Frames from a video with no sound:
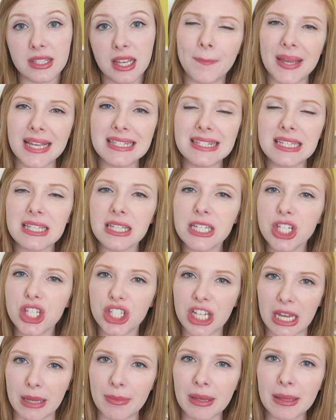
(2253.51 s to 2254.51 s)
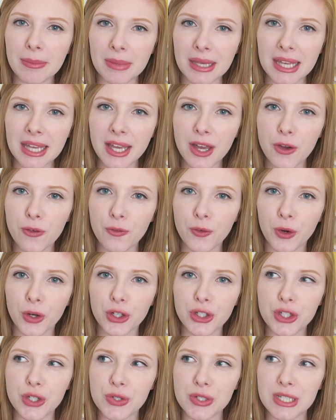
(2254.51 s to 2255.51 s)
Basically shaming me for
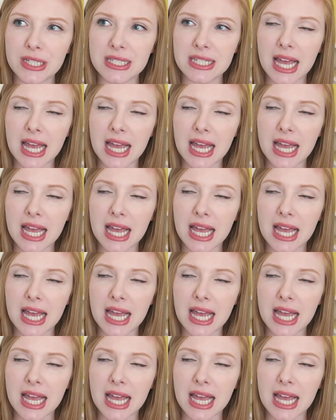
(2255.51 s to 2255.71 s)
choosing